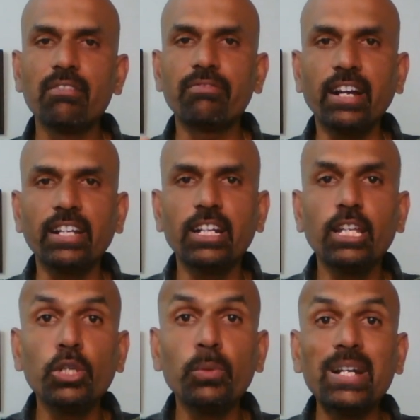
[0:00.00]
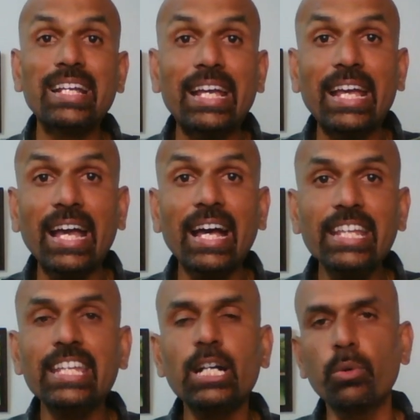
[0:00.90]
Finally, you will
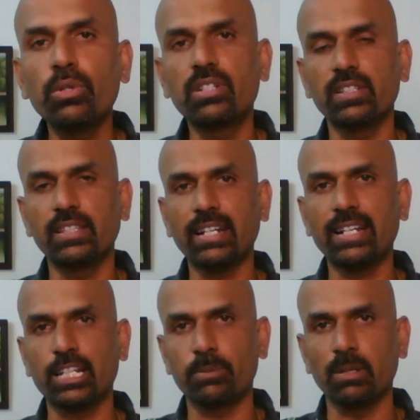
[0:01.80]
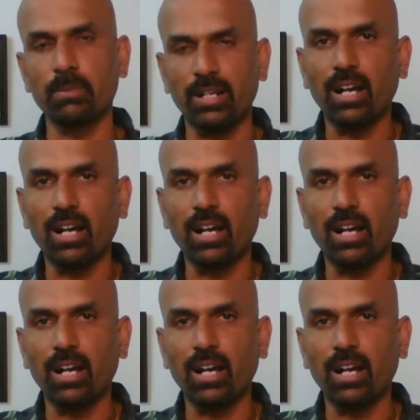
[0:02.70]
carry out that experiment.